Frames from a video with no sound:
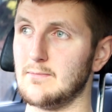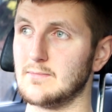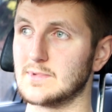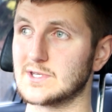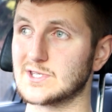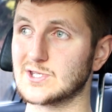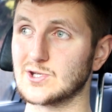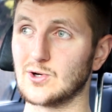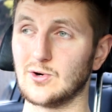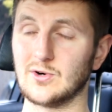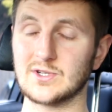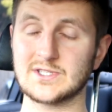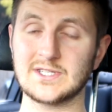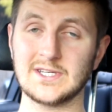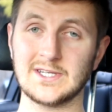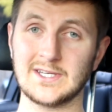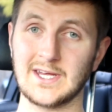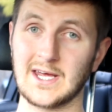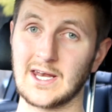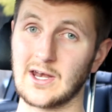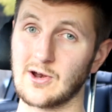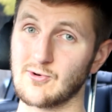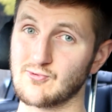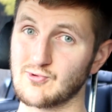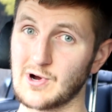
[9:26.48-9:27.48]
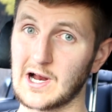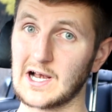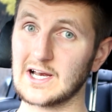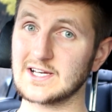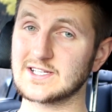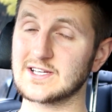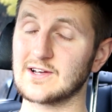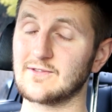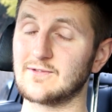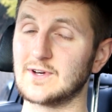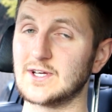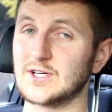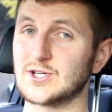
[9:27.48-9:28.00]
sorted in a
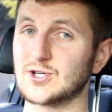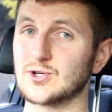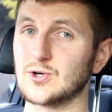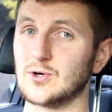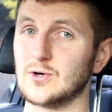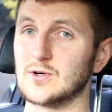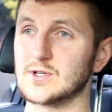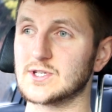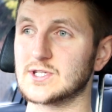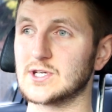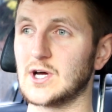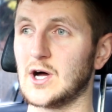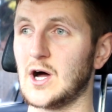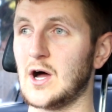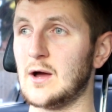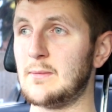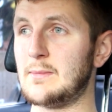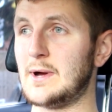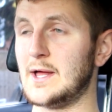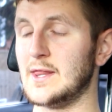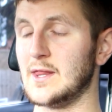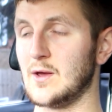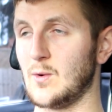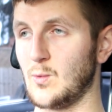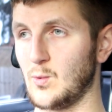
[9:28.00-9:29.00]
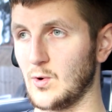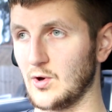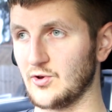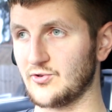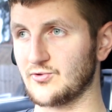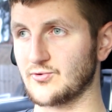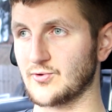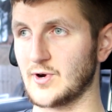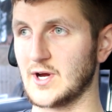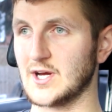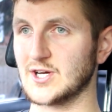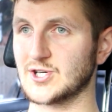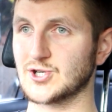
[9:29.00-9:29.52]
relatively short time, and they
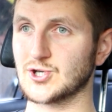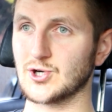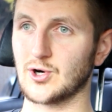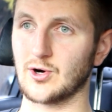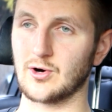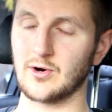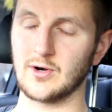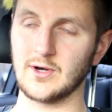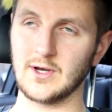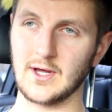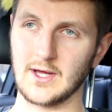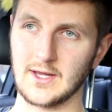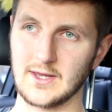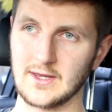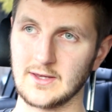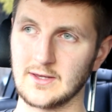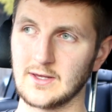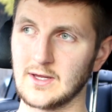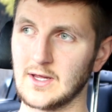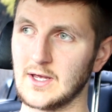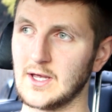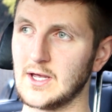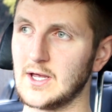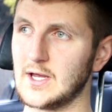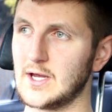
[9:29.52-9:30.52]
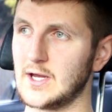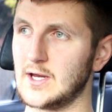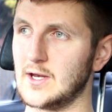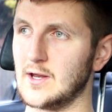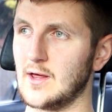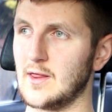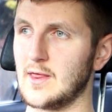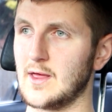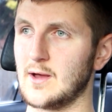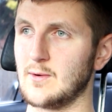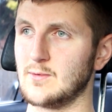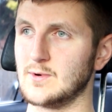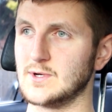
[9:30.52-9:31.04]
was reassuring, and you
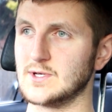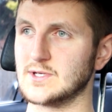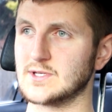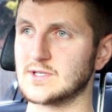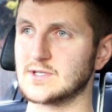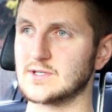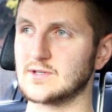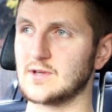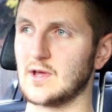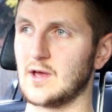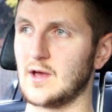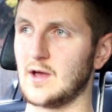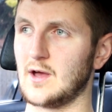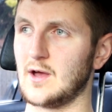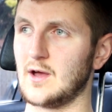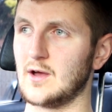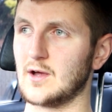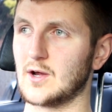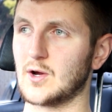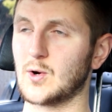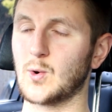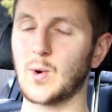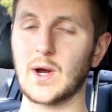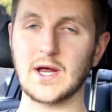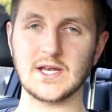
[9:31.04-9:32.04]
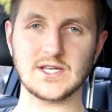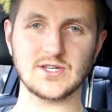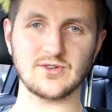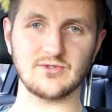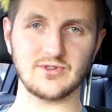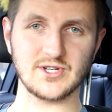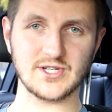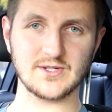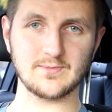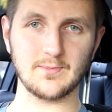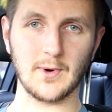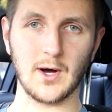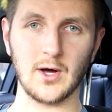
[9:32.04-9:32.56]
know, they was quick to
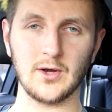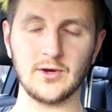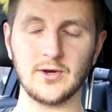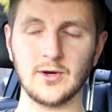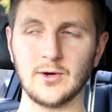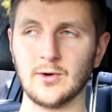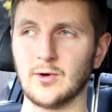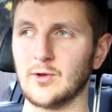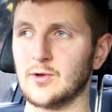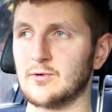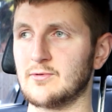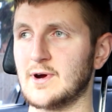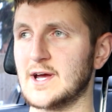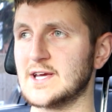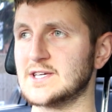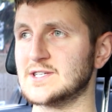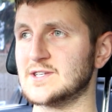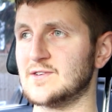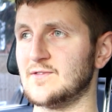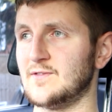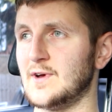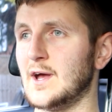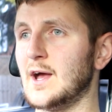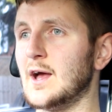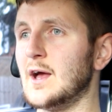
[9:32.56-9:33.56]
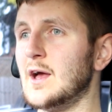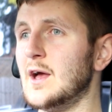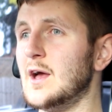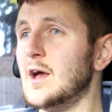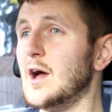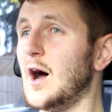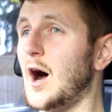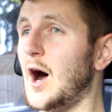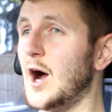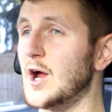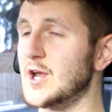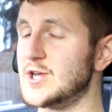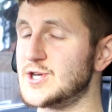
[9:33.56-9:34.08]
respond and all the rest of it.
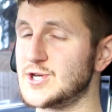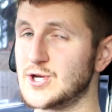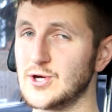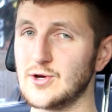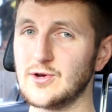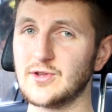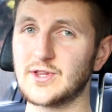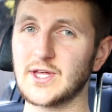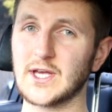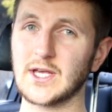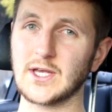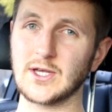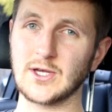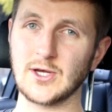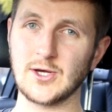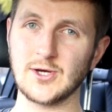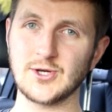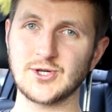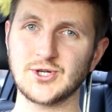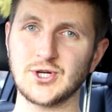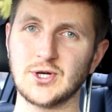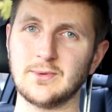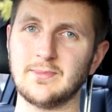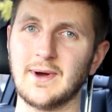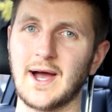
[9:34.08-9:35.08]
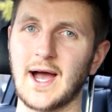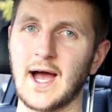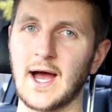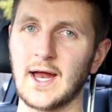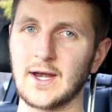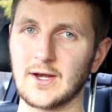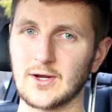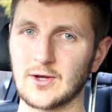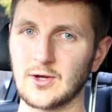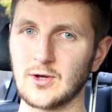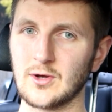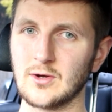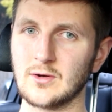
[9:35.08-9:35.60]
I do think YouTube
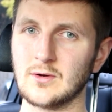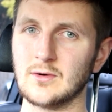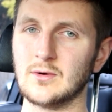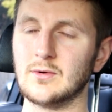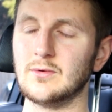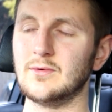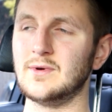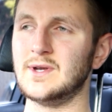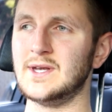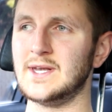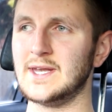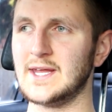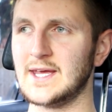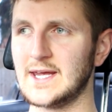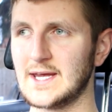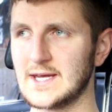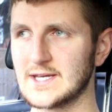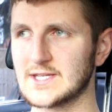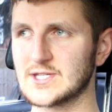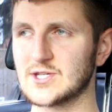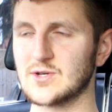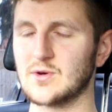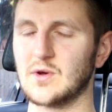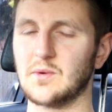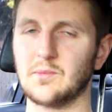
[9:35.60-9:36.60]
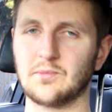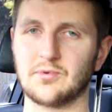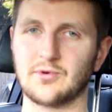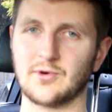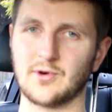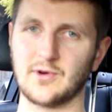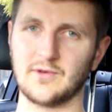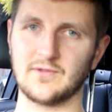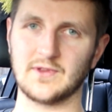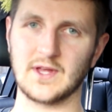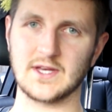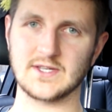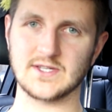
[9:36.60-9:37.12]
and Google need to
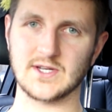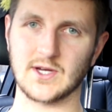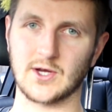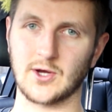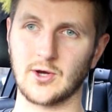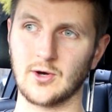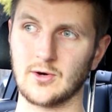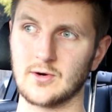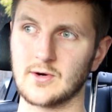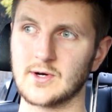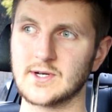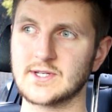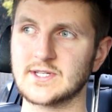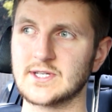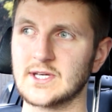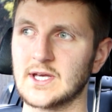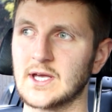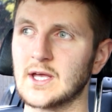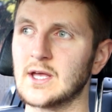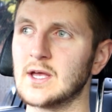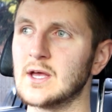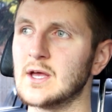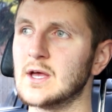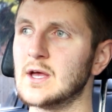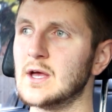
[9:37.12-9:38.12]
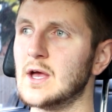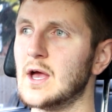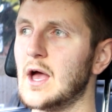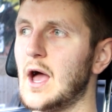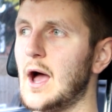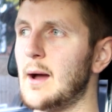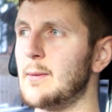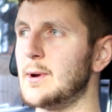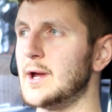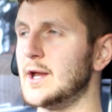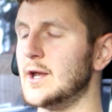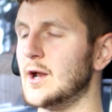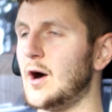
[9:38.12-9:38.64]
improve their security.
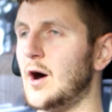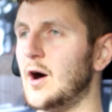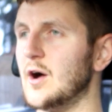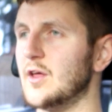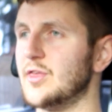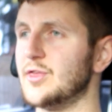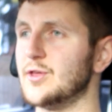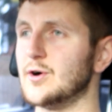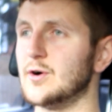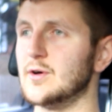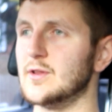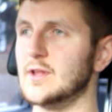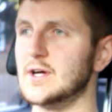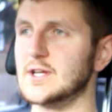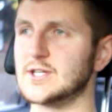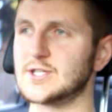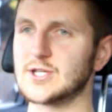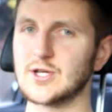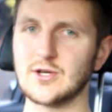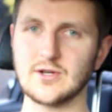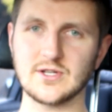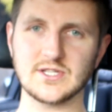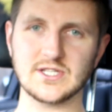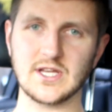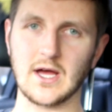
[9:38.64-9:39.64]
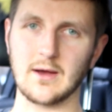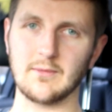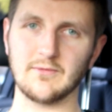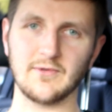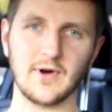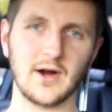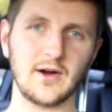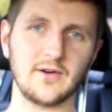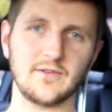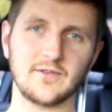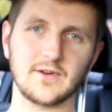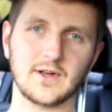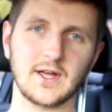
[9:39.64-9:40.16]
I mean, I thought that two-step
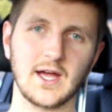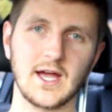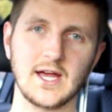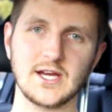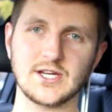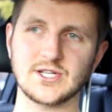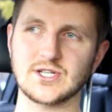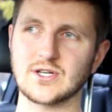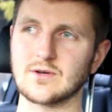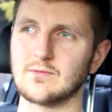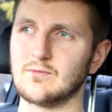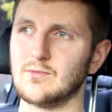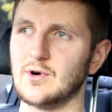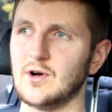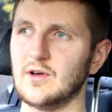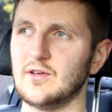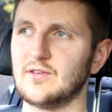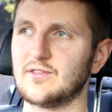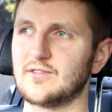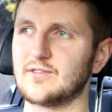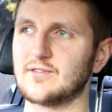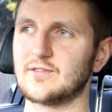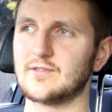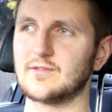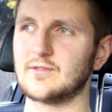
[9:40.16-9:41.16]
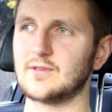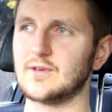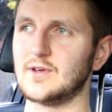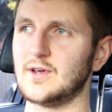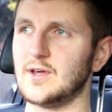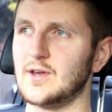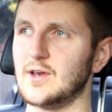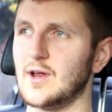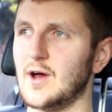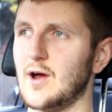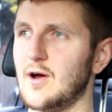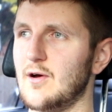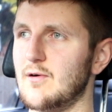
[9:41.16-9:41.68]
verification was,
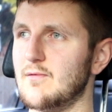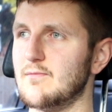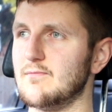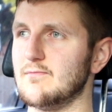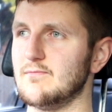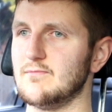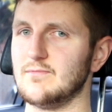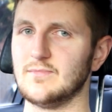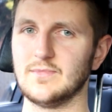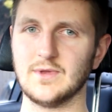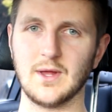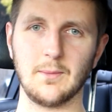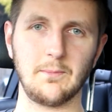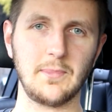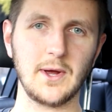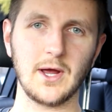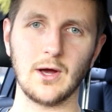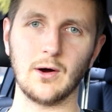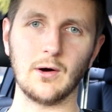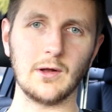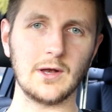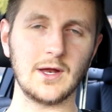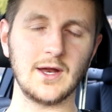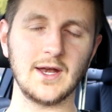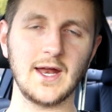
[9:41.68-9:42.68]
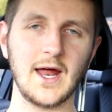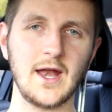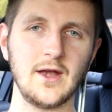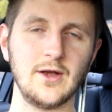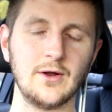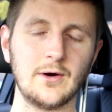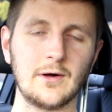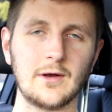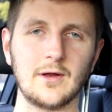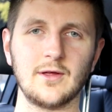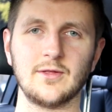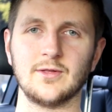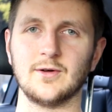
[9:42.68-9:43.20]
you know, the be-all and
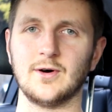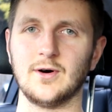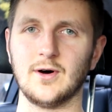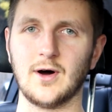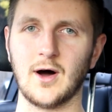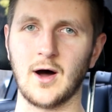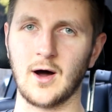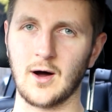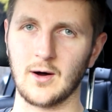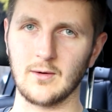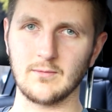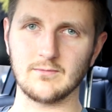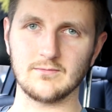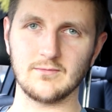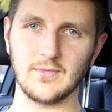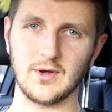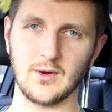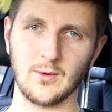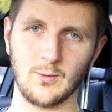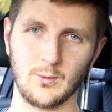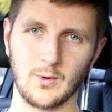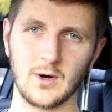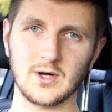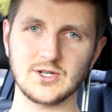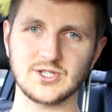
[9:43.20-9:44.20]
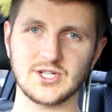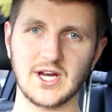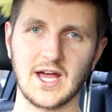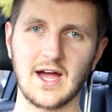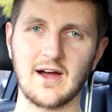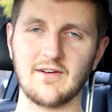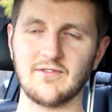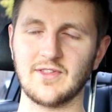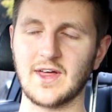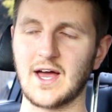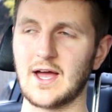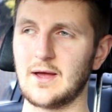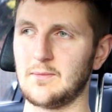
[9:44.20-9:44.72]
end-all. I thought, oh, you know, once you
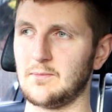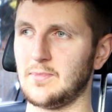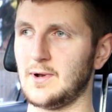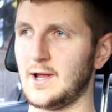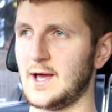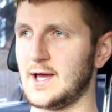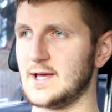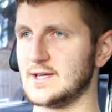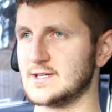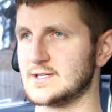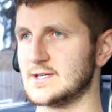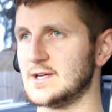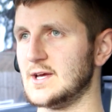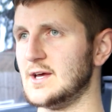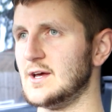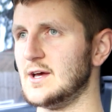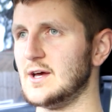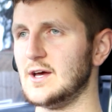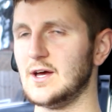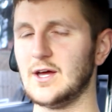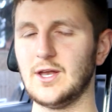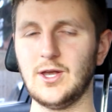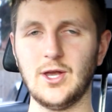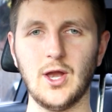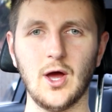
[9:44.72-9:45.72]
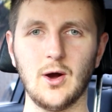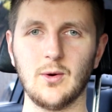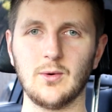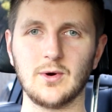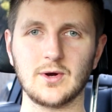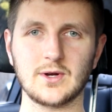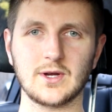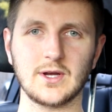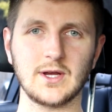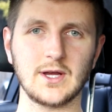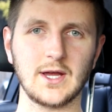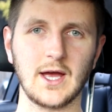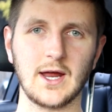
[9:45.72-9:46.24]
have that in place, no
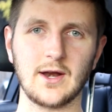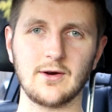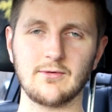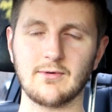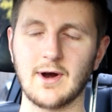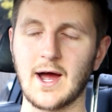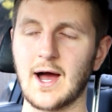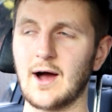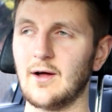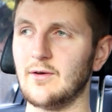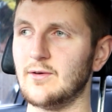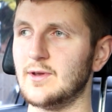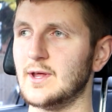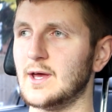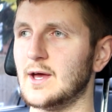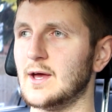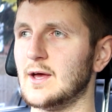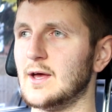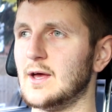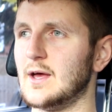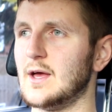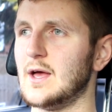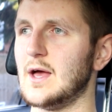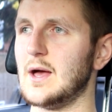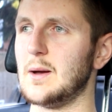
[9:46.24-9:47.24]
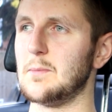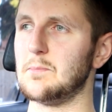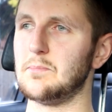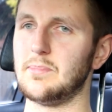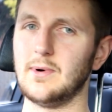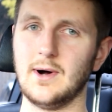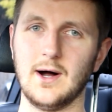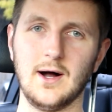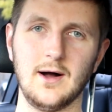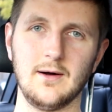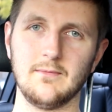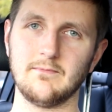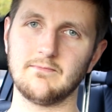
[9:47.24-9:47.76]
one can get around it.
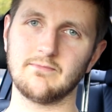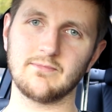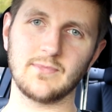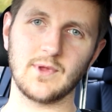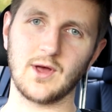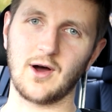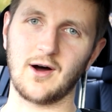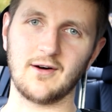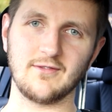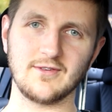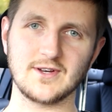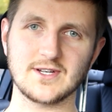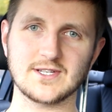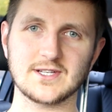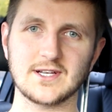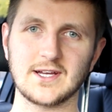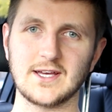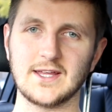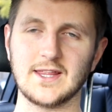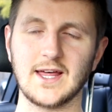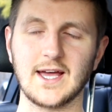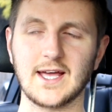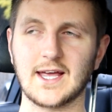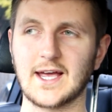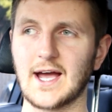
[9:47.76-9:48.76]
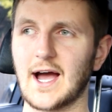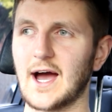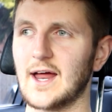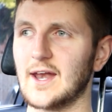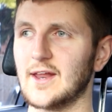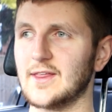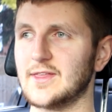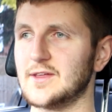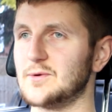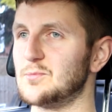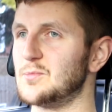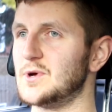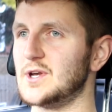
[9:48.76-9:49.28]
But obviously they can.
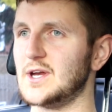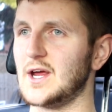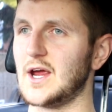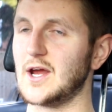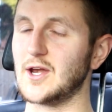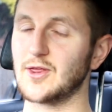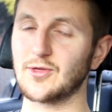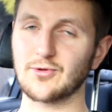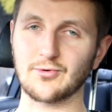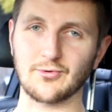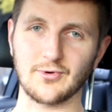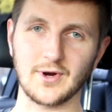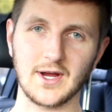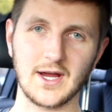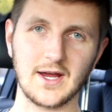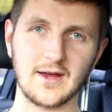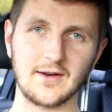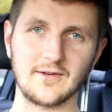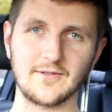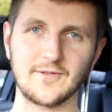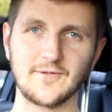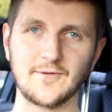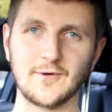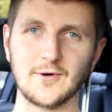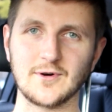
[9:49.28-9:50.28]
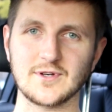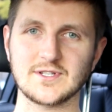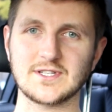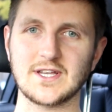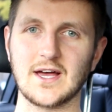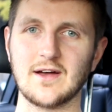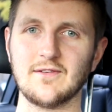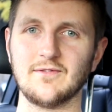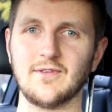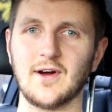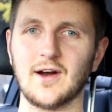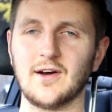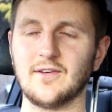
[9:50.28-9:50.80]
I think we need 3- and
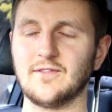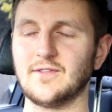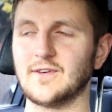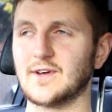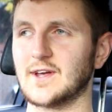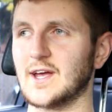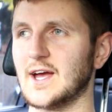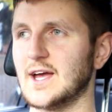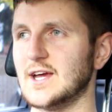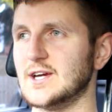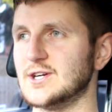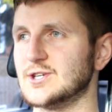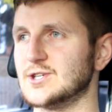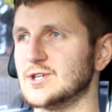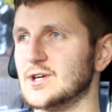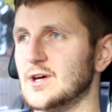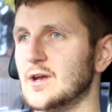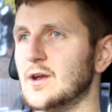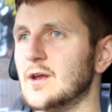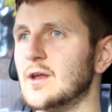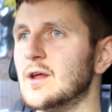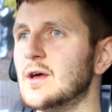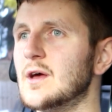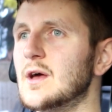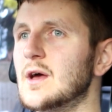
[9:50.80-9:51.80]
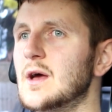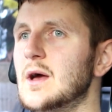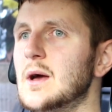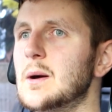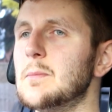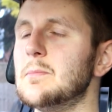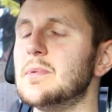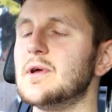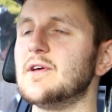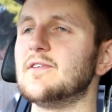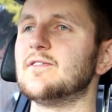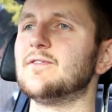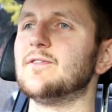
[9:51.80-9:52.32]
4-step verification
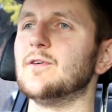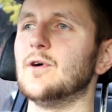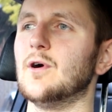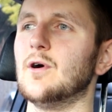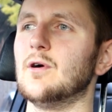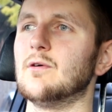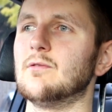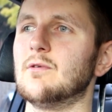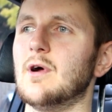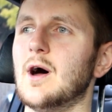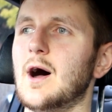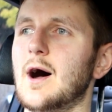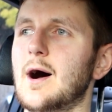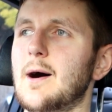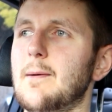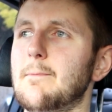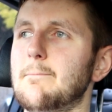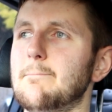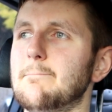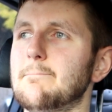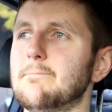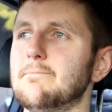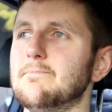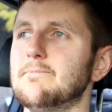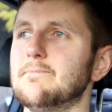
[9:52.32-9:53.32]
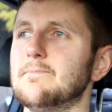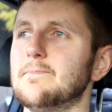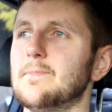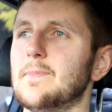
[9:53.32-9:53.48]
before